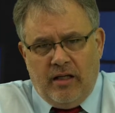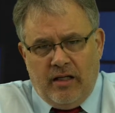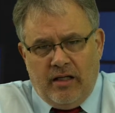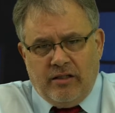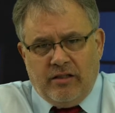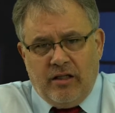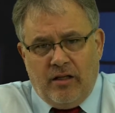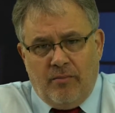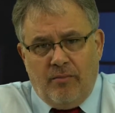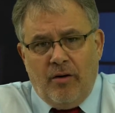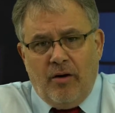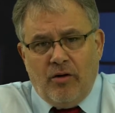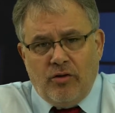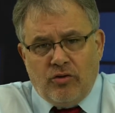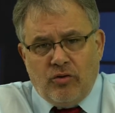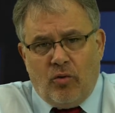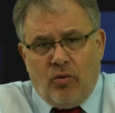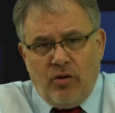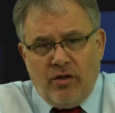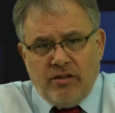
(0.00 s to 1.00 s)
Is it a
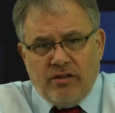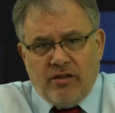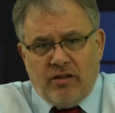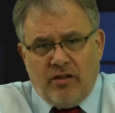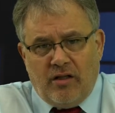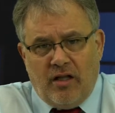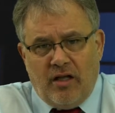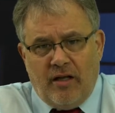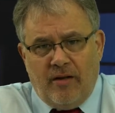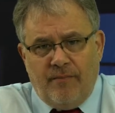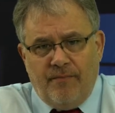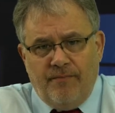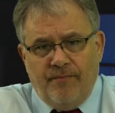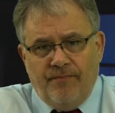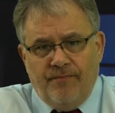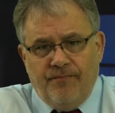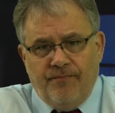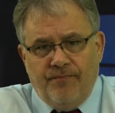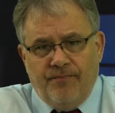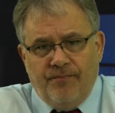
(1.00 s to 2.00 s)
meritorious claim?
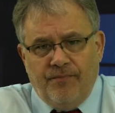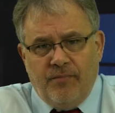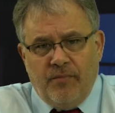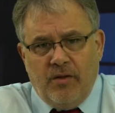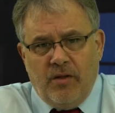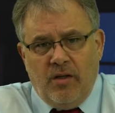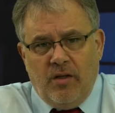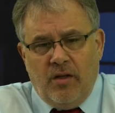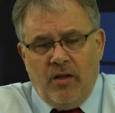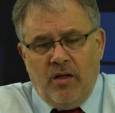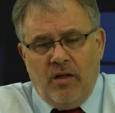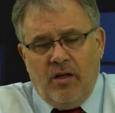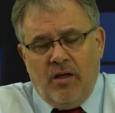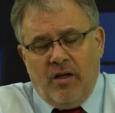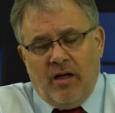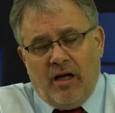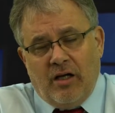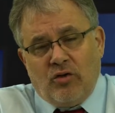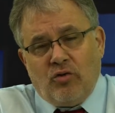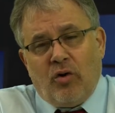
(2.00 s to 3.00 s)

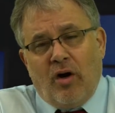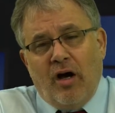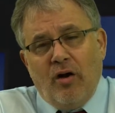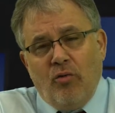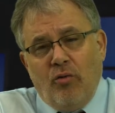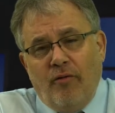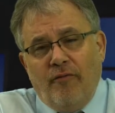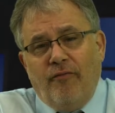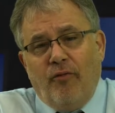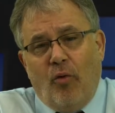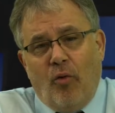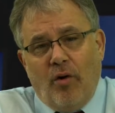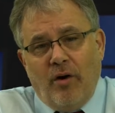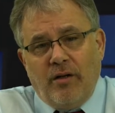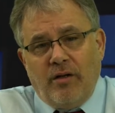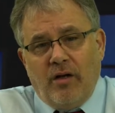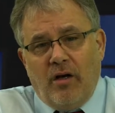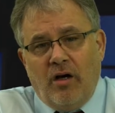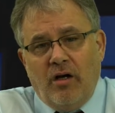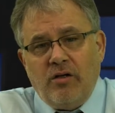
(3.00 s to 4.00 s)
I try to
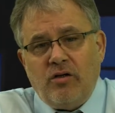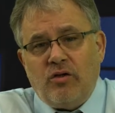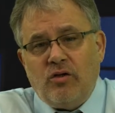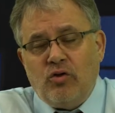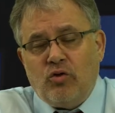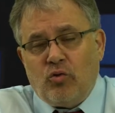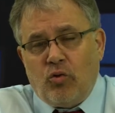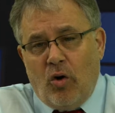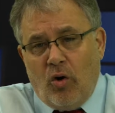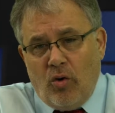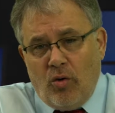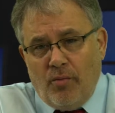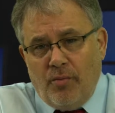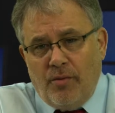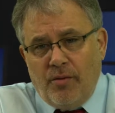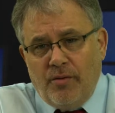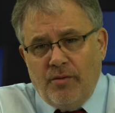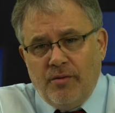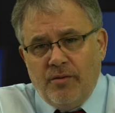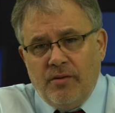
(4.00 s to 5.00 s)
avoid
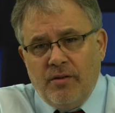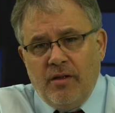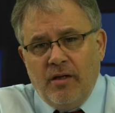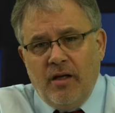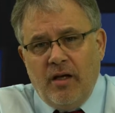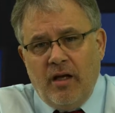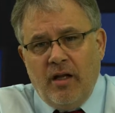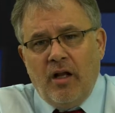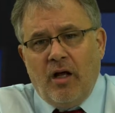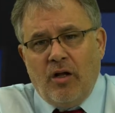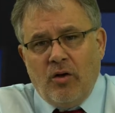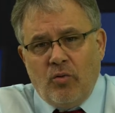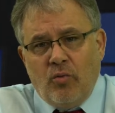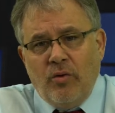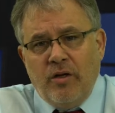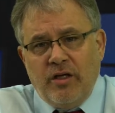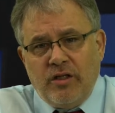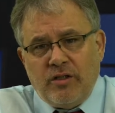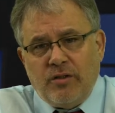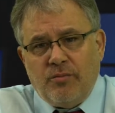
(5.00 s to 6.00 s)
uncontrollable and
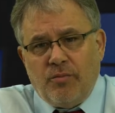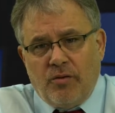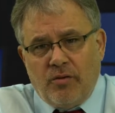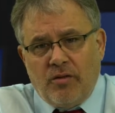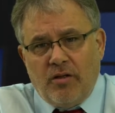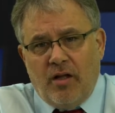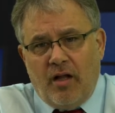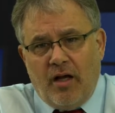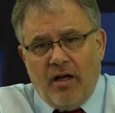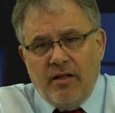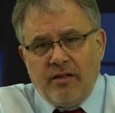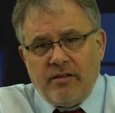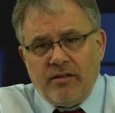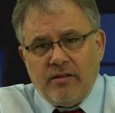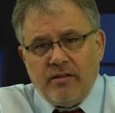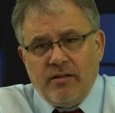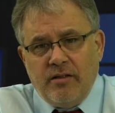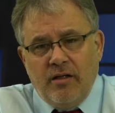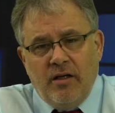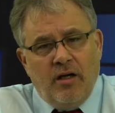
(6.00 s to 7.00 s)
unreasonable
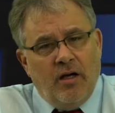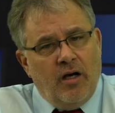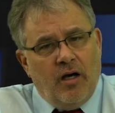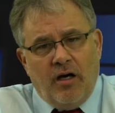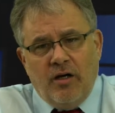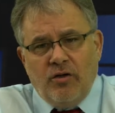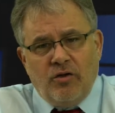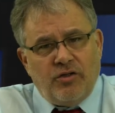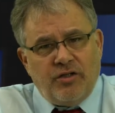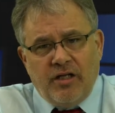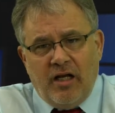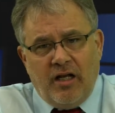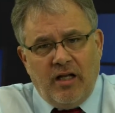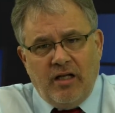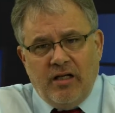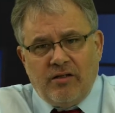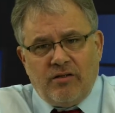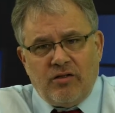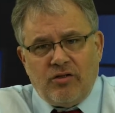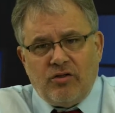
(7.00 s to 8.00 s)
clients,
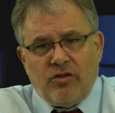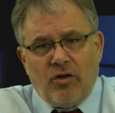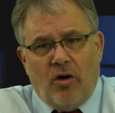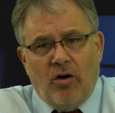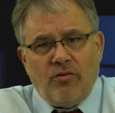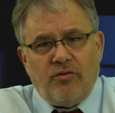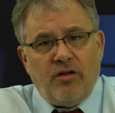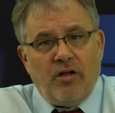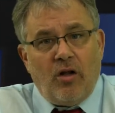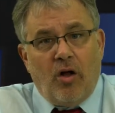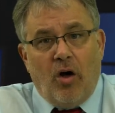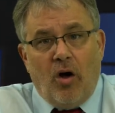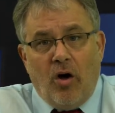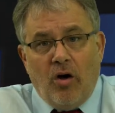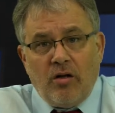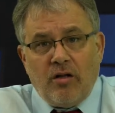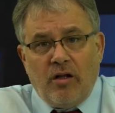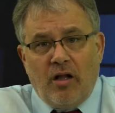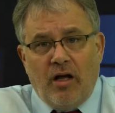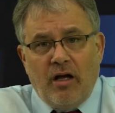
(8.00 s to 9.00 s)
understanding at the start that
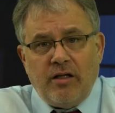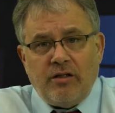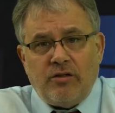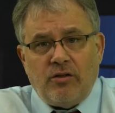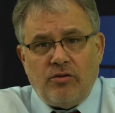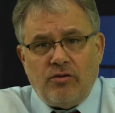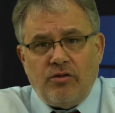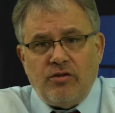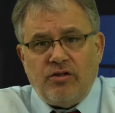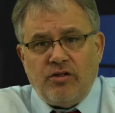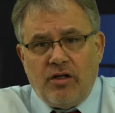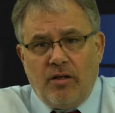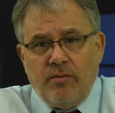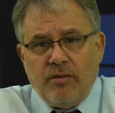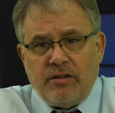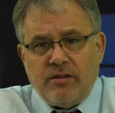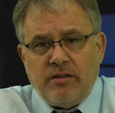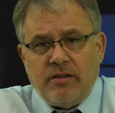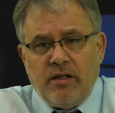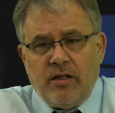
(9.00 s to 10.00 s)
all clients are to some
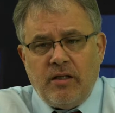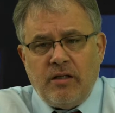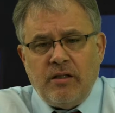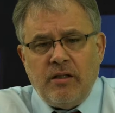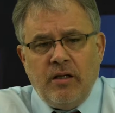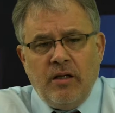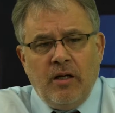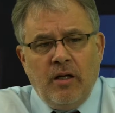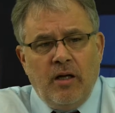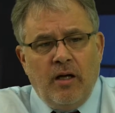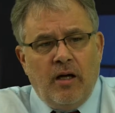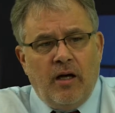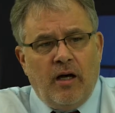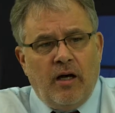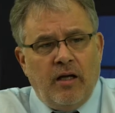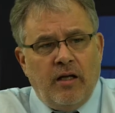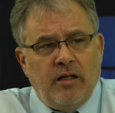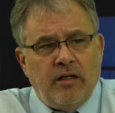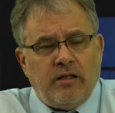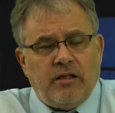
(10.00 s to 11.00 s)
extent
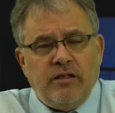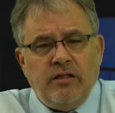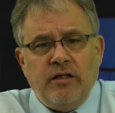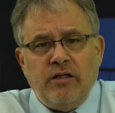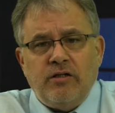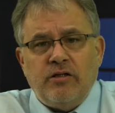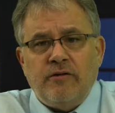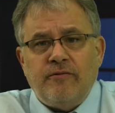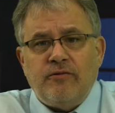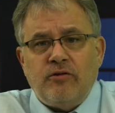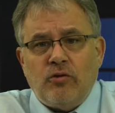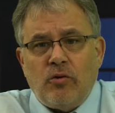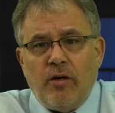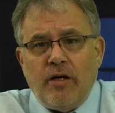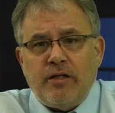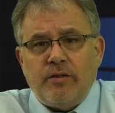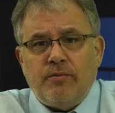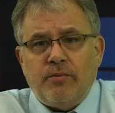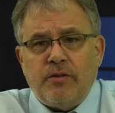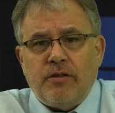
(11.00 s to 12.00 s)
in a condition of
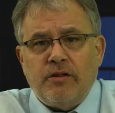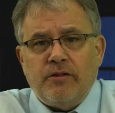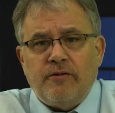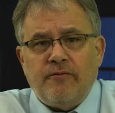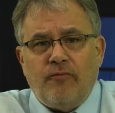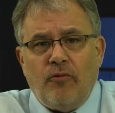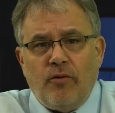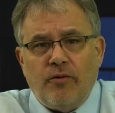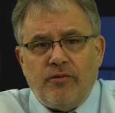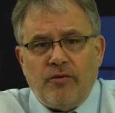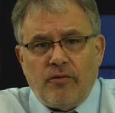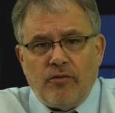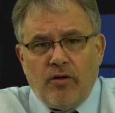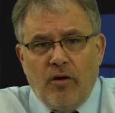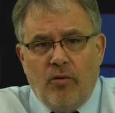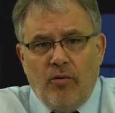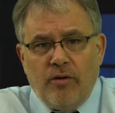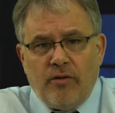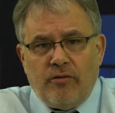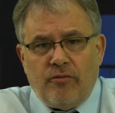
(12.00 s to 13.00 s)
stress because of what they're
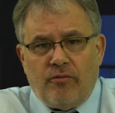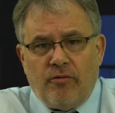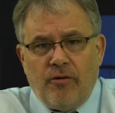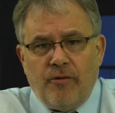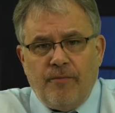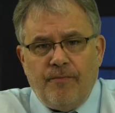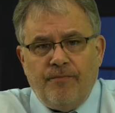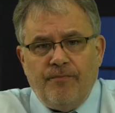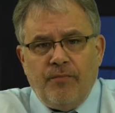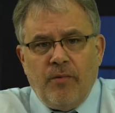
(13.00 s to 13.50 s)
going through.